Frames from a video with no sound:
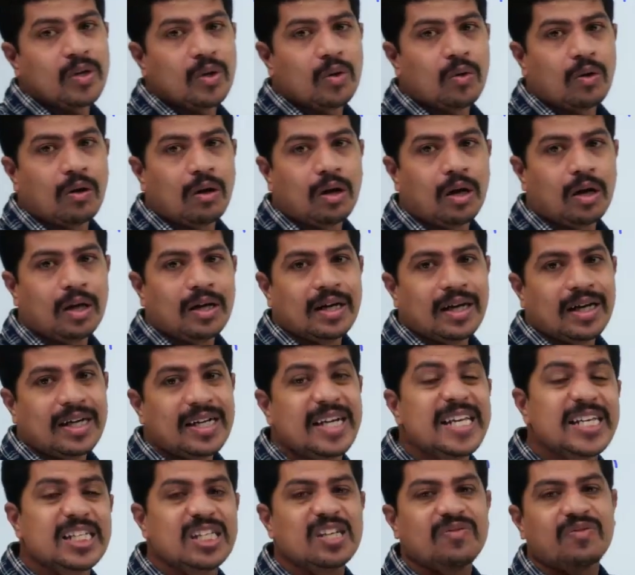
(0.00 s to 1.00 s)
you call
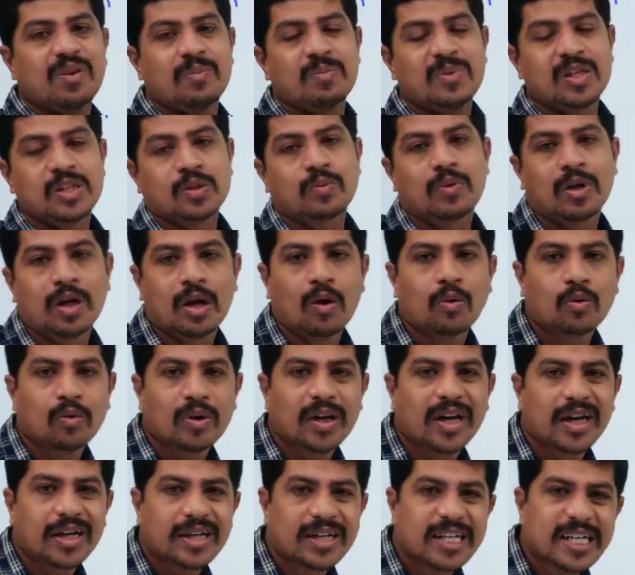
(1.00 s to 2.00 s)
DC from this one? How to
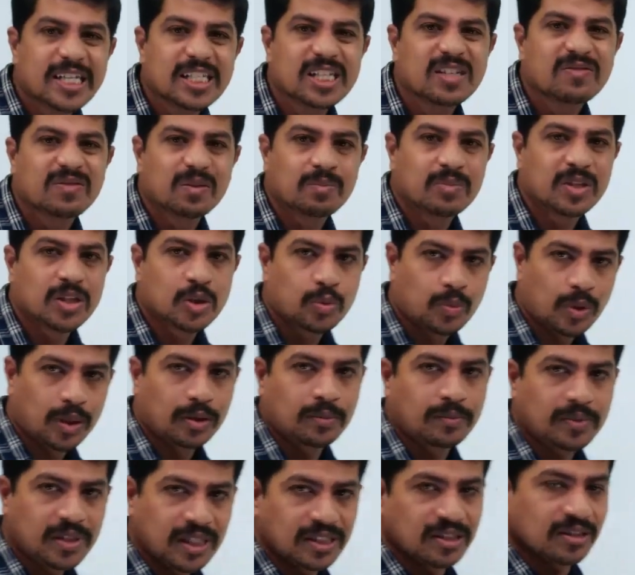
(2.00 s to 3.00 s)
get DC from this
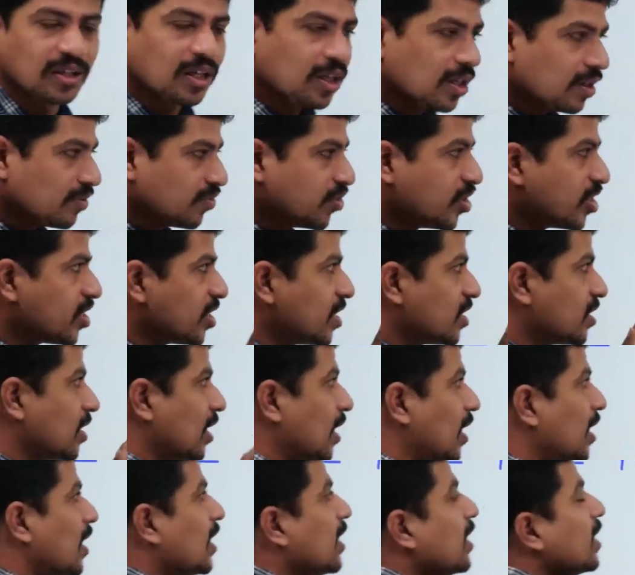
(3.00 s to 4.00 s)
one? Yes, this is
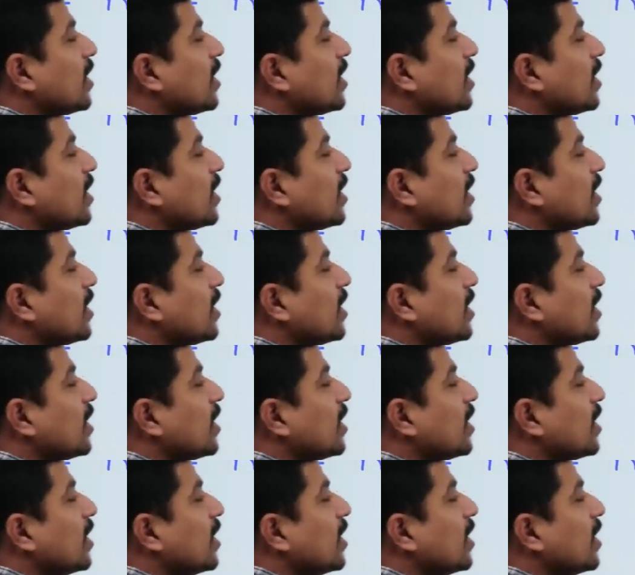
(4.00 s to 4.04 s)
the